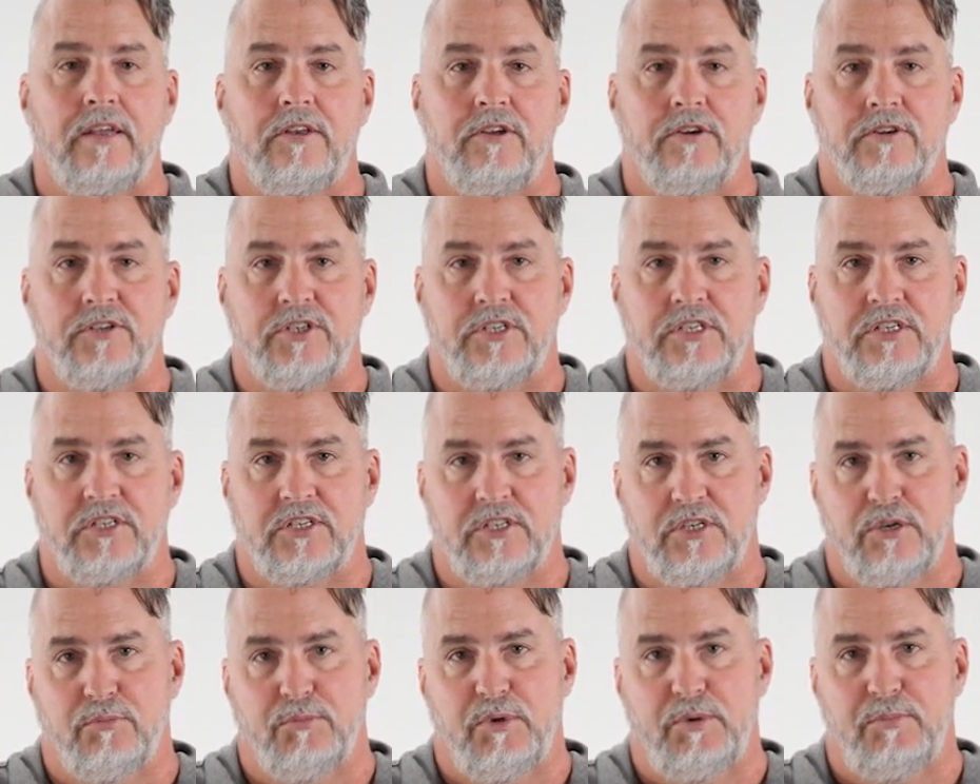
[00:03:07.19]
in your
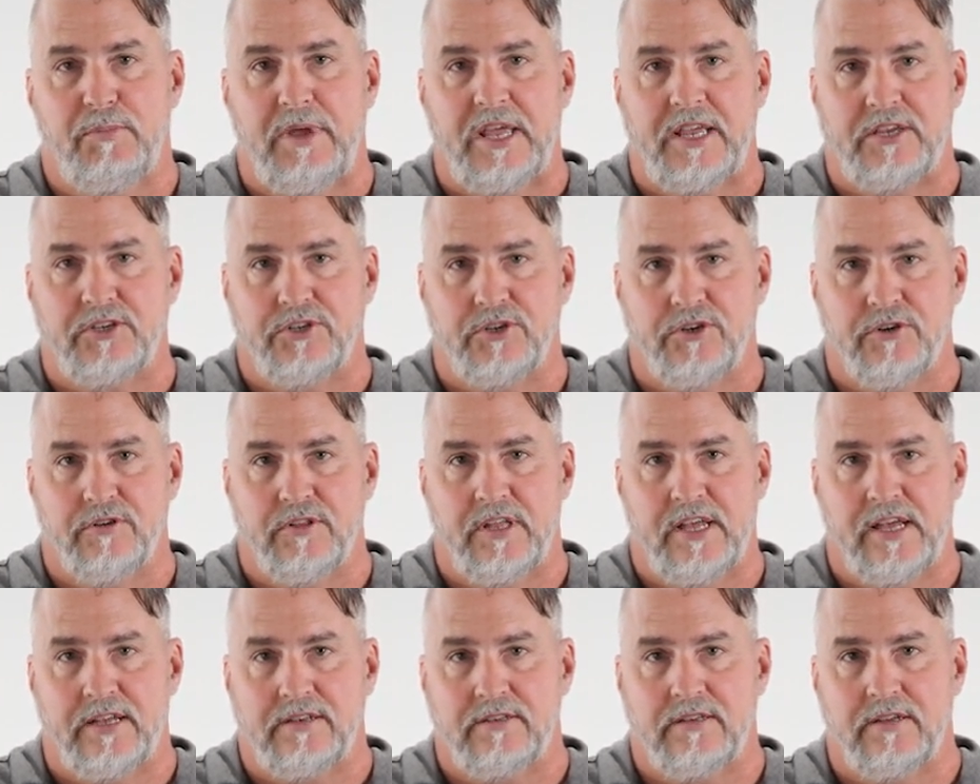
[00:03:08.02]
system and make sure
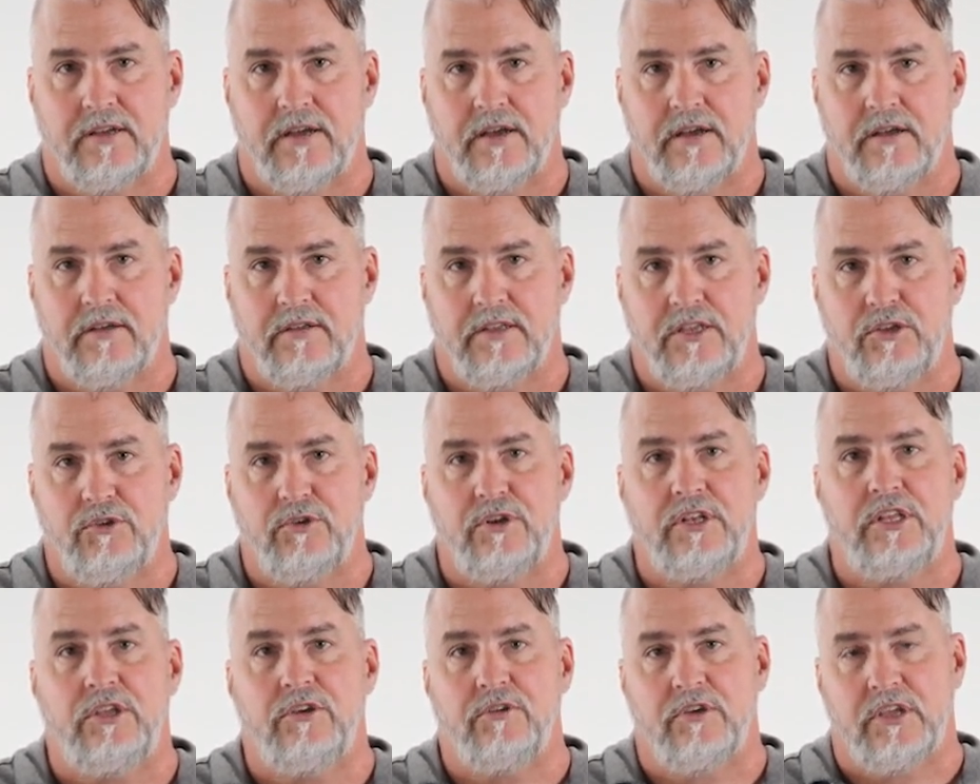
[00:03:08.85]
that
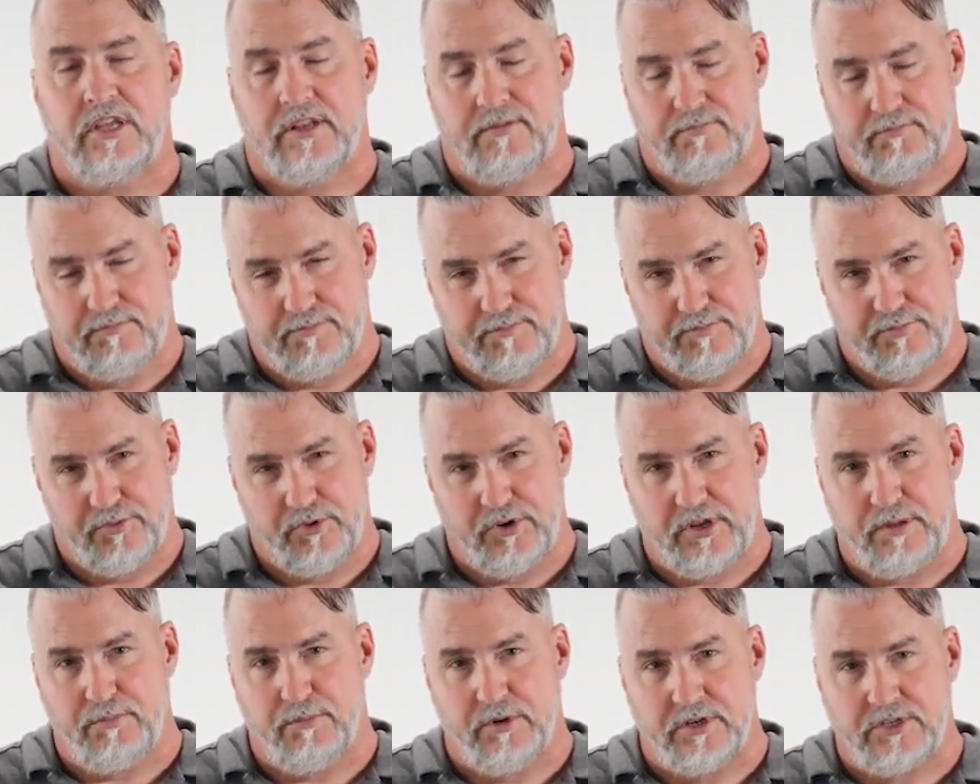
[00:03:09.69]
you get
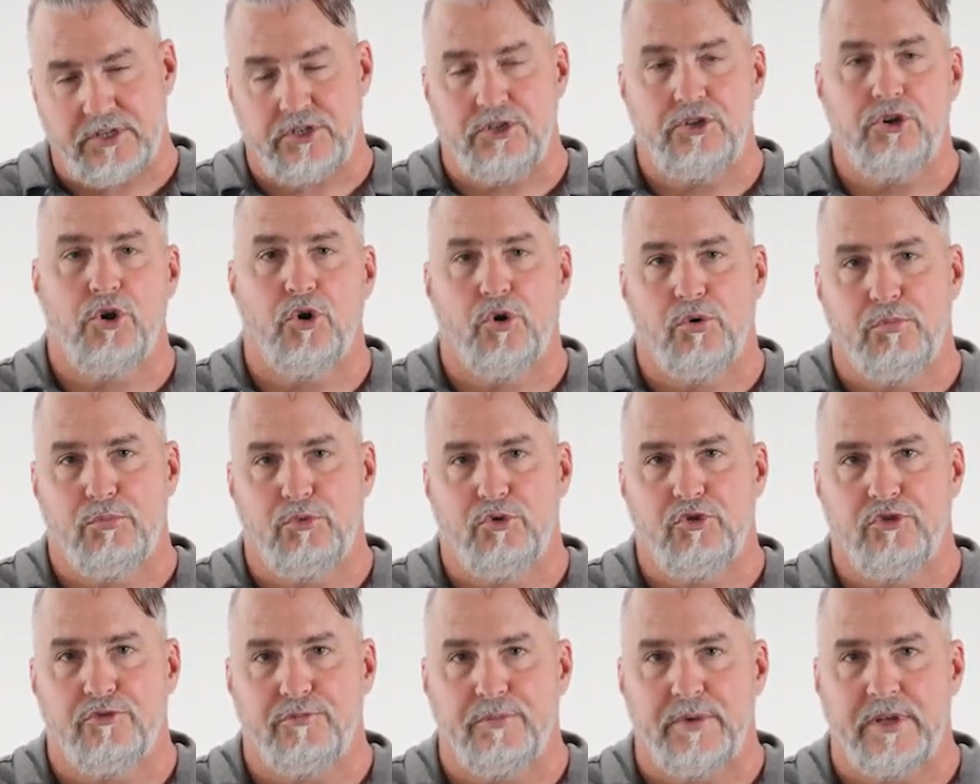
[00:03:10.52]
pretty much no
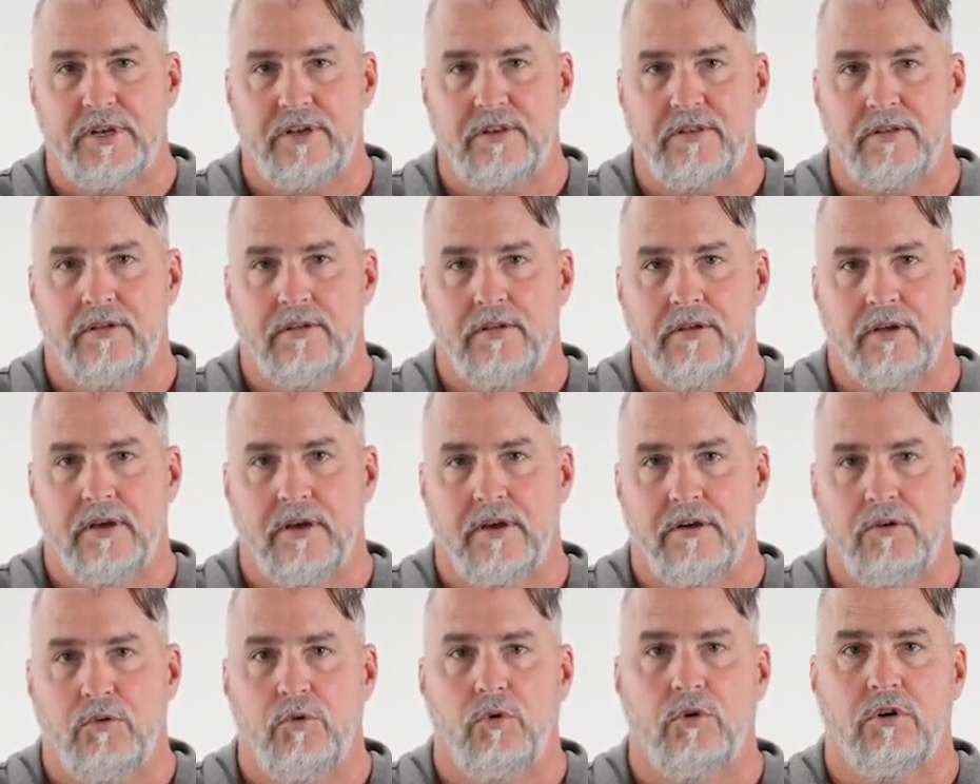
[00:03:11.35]
movement
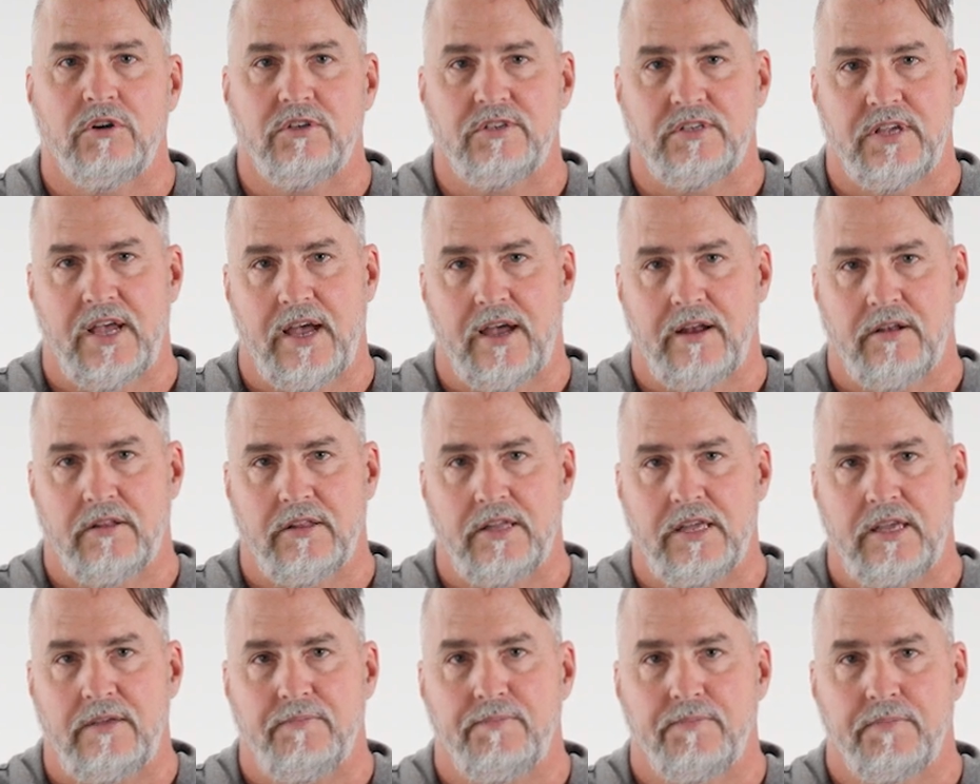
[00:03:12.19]

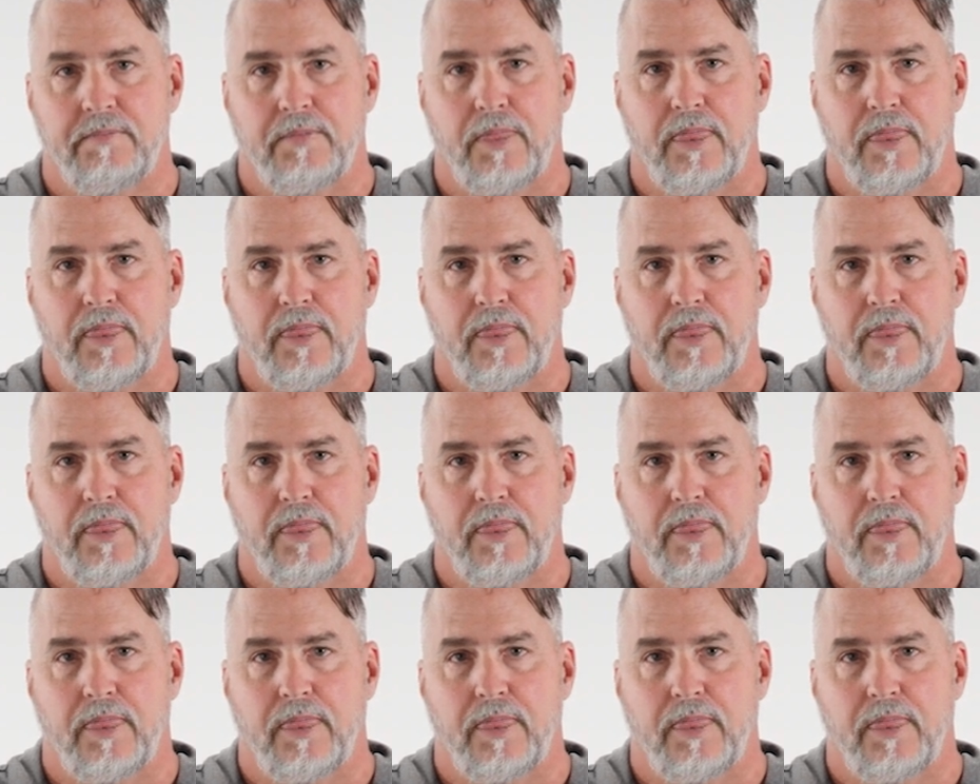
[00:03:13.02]
horizontally,